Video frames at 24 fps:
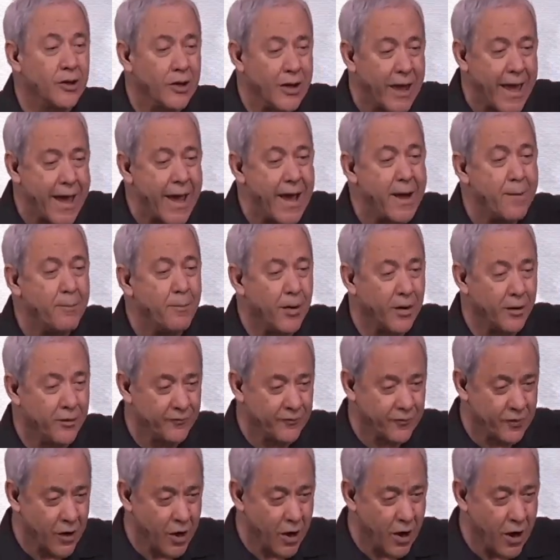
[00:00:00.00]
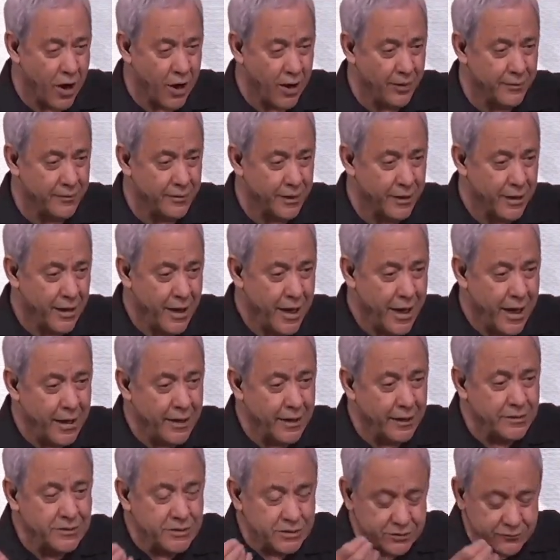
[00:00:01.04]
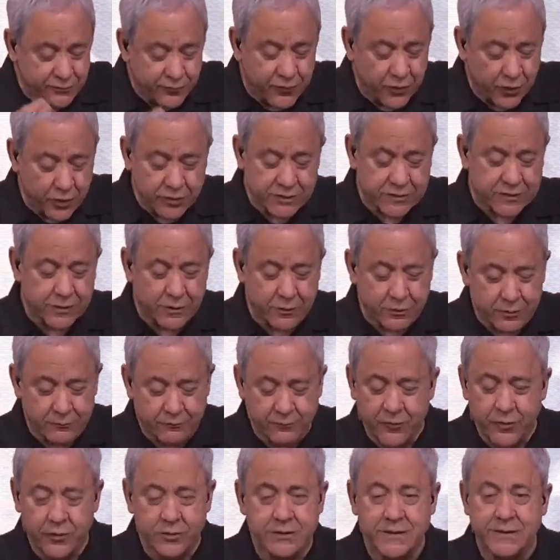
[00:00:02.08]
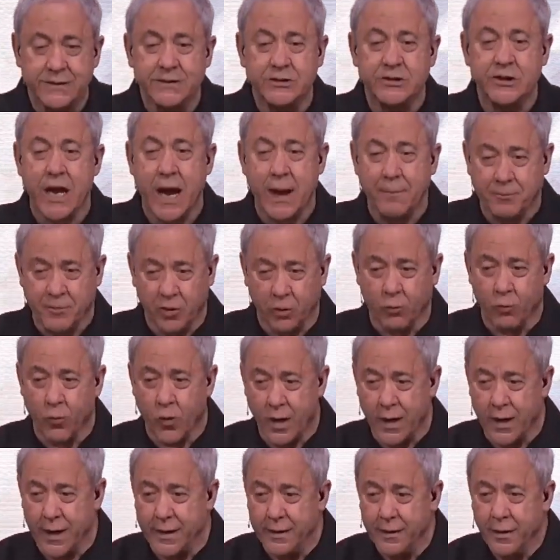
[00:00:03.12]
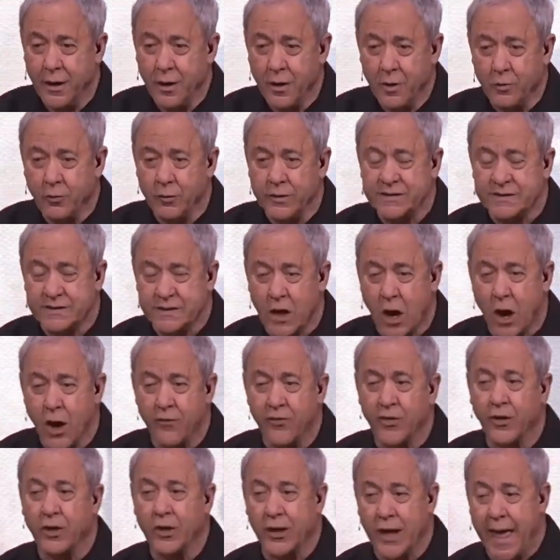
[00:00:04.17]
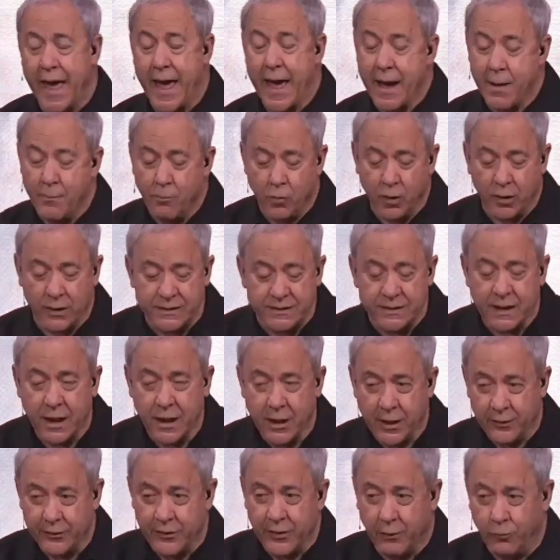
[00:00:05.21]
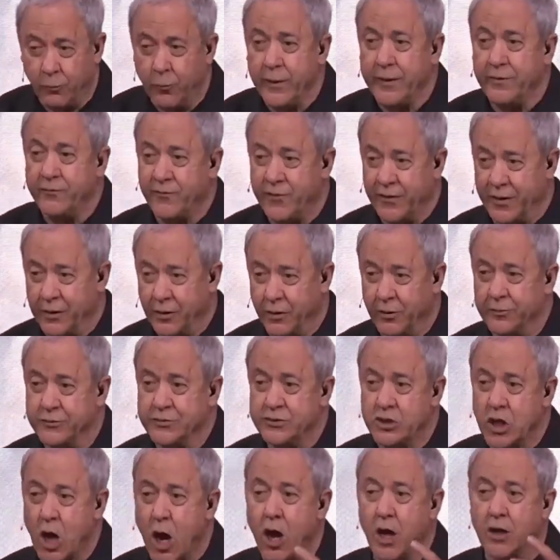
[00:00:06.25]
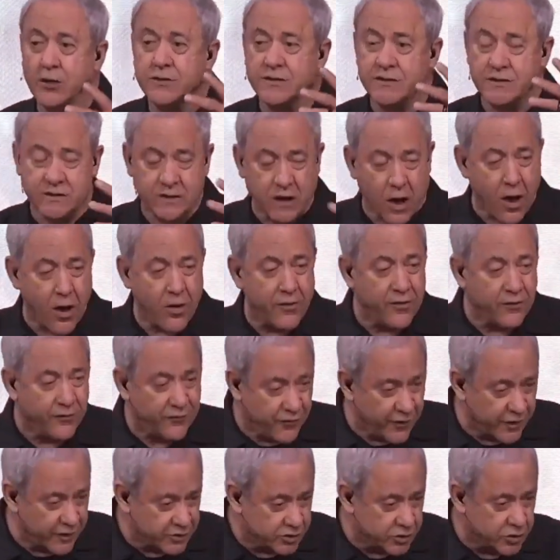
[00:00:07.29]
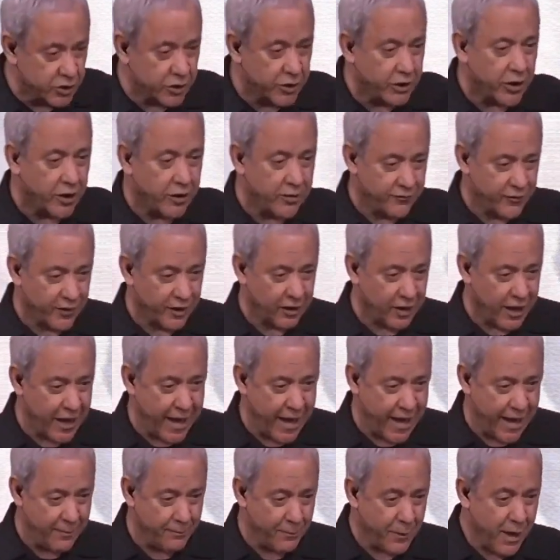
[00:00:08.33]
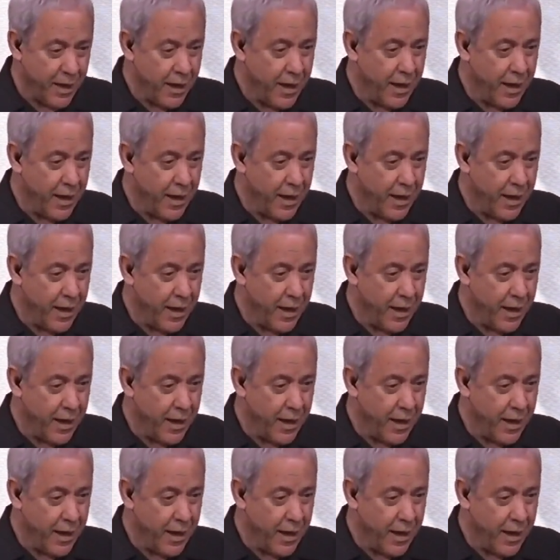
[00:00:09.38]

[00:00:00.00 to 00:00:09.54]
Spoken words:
Lamb of God. And in chapter 1, we saw the Lamb was the revealed. John saw the vision of the Lamb.